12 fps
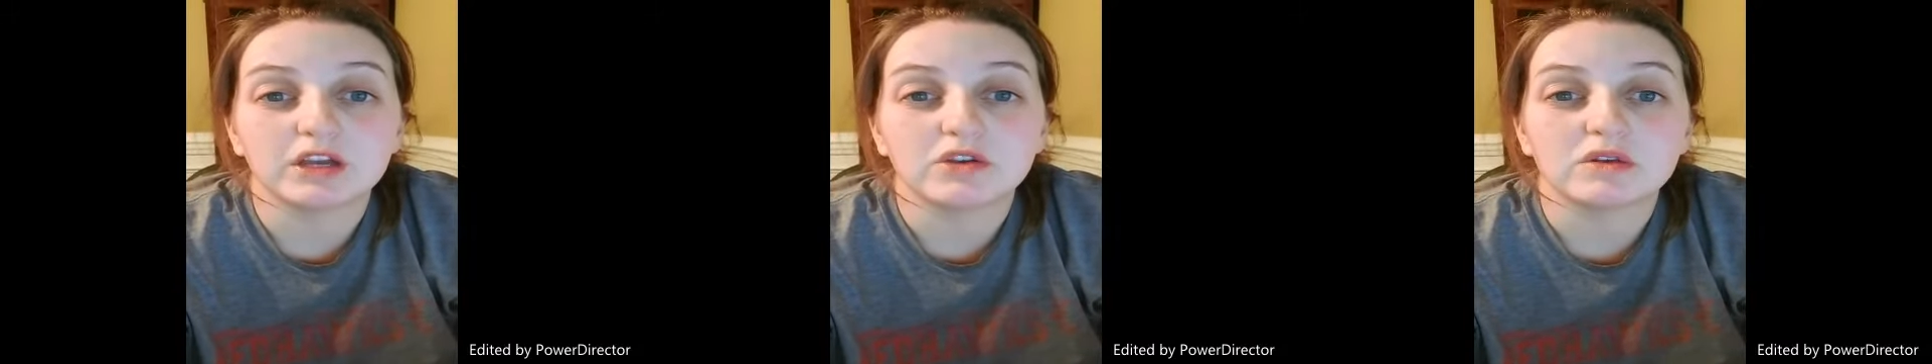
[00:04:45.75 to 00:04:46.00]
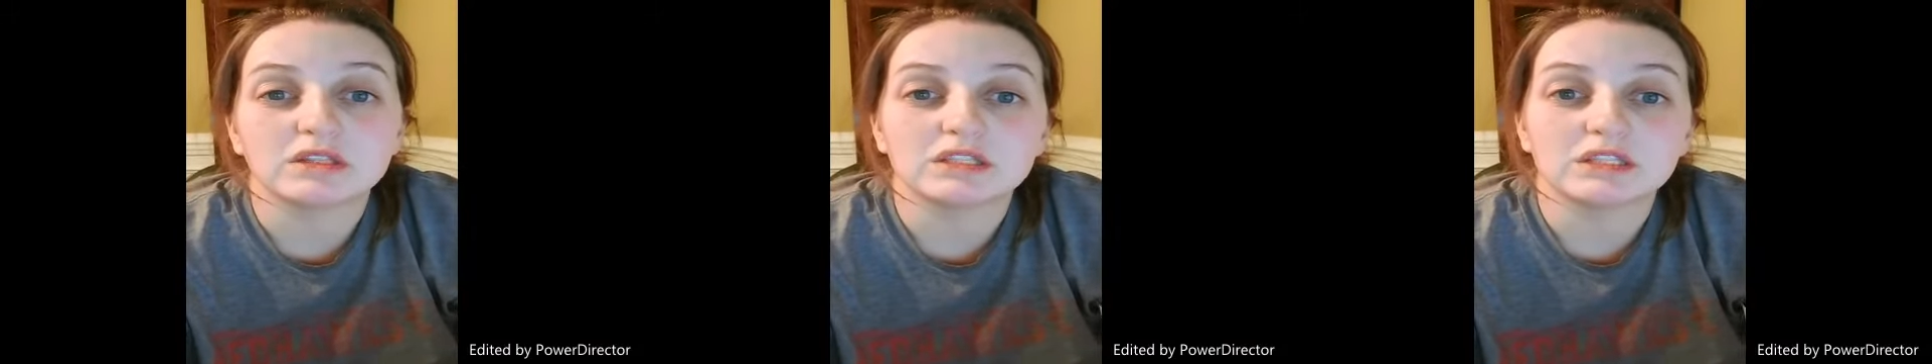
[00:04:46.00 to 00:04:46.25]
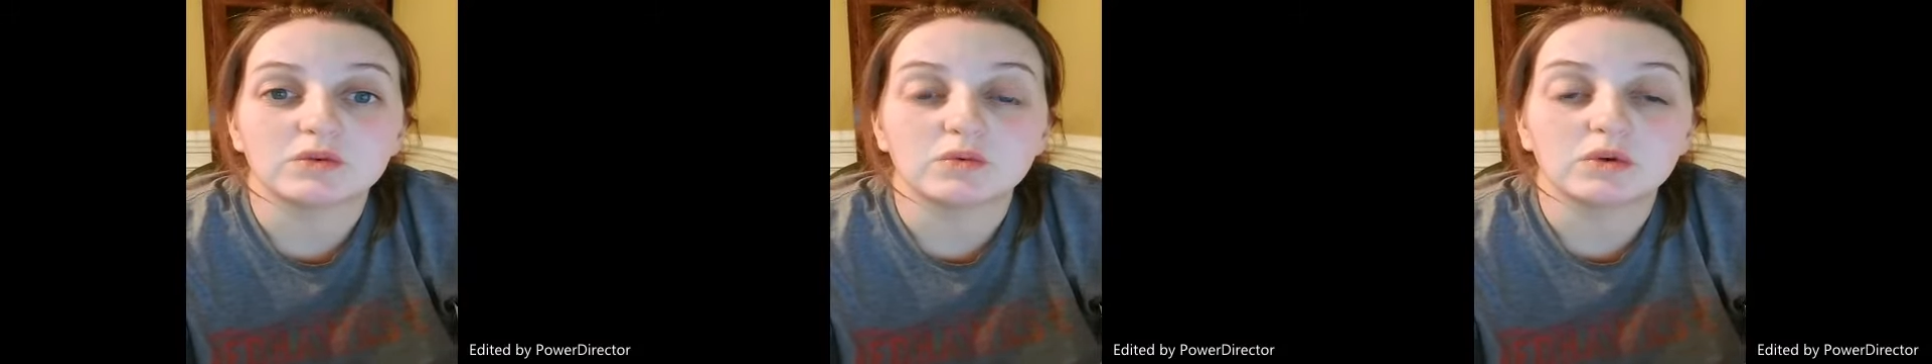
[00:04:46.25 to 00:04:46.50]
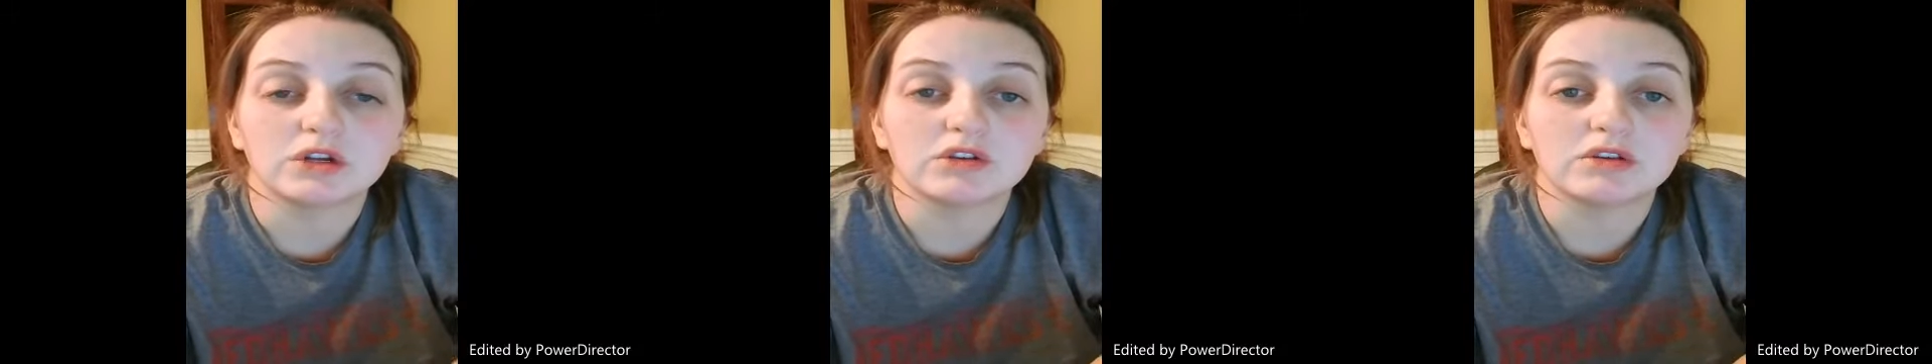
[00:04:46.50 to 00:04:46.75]
you can see
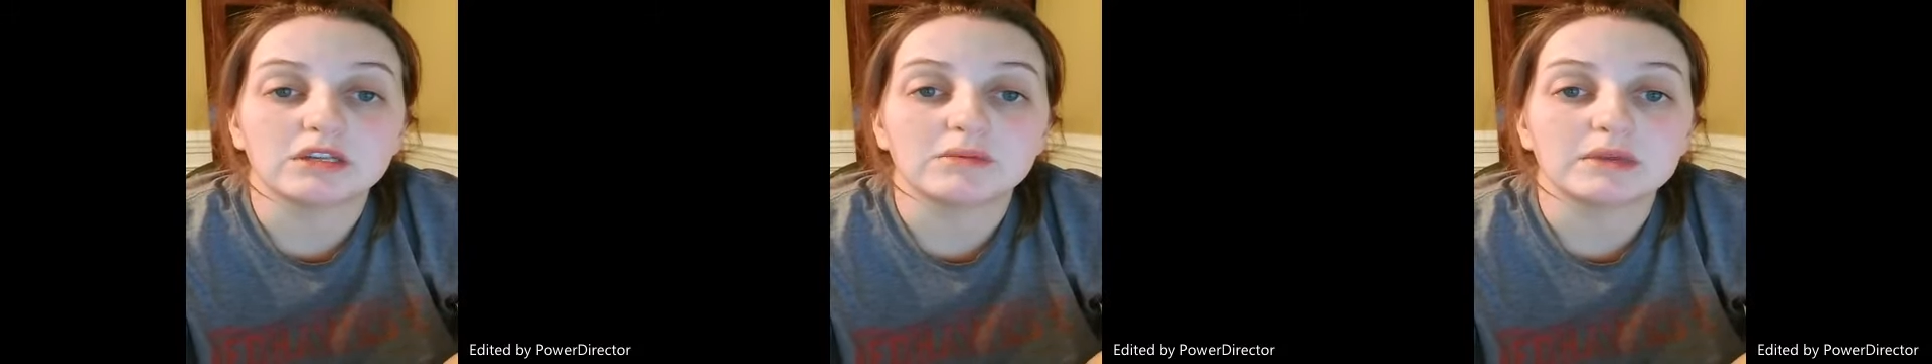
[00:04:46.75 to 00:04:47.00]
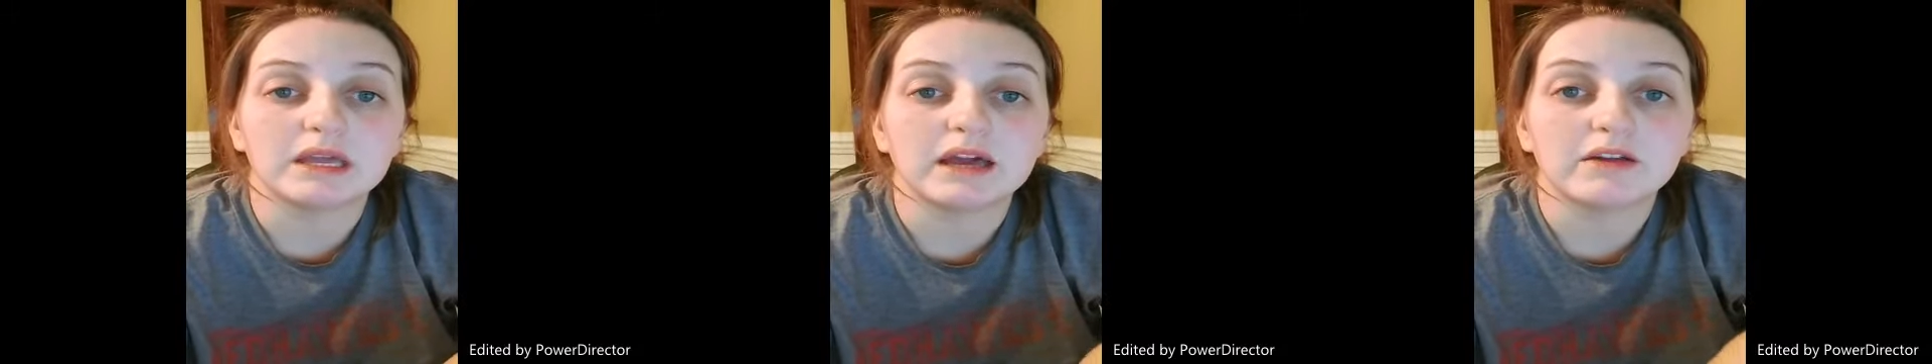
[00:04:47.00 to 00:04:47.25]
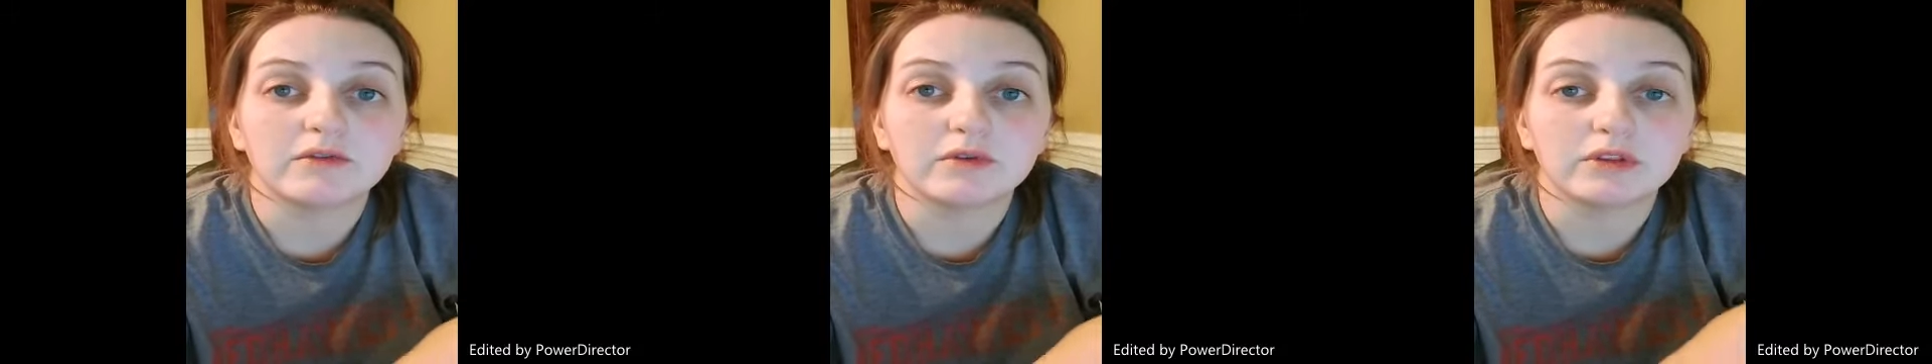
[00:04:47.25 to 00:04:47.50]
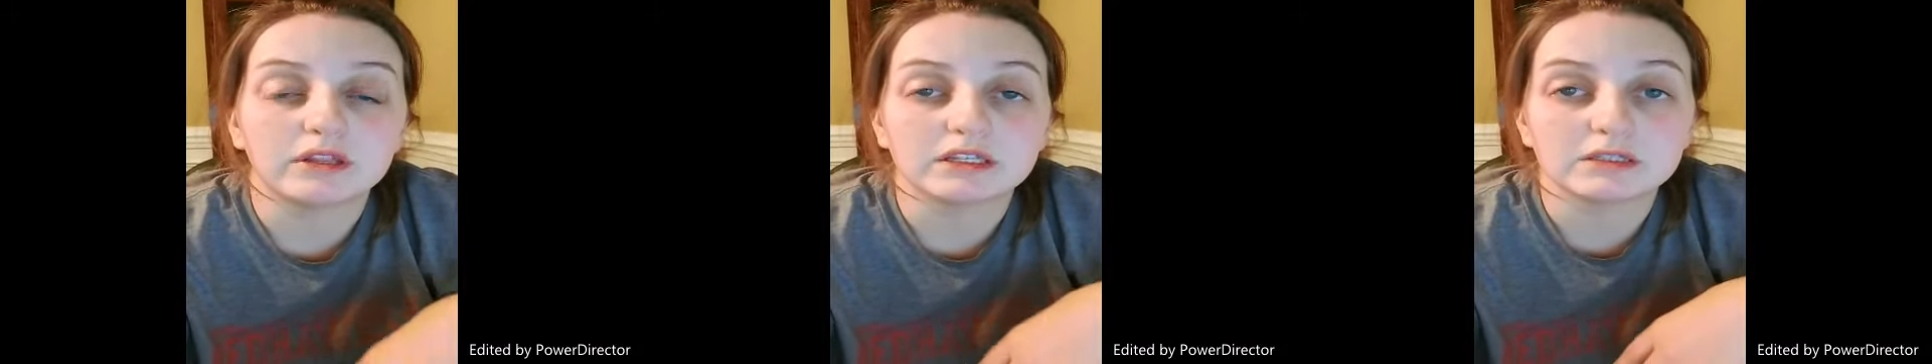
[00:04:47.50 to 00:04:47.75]
where you need to be at
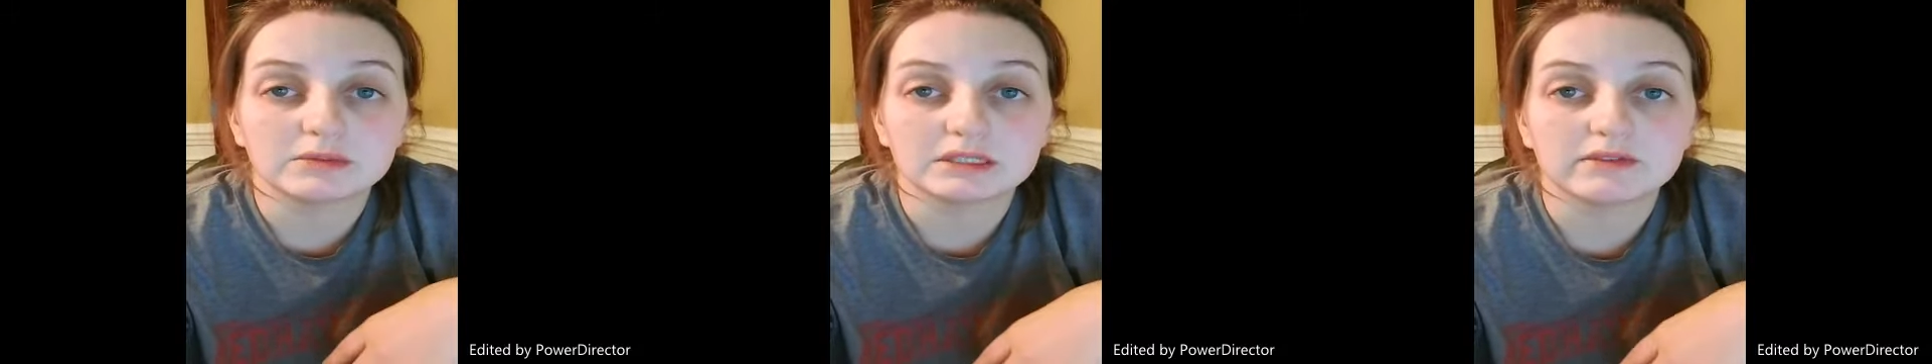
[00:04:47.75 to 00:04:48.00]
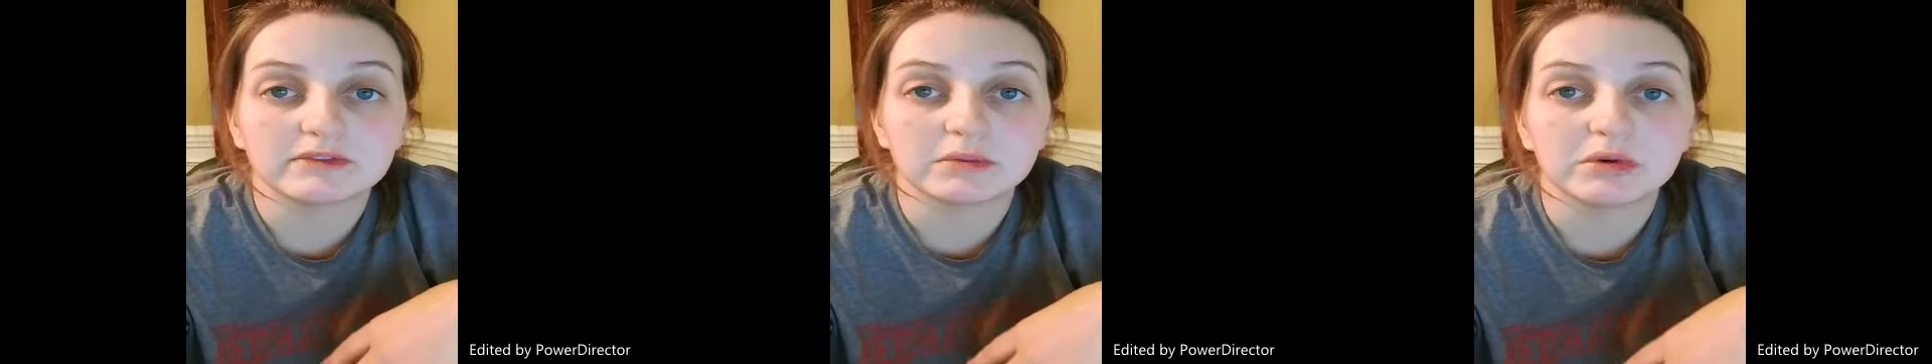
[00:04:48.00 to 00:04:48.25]
for the specific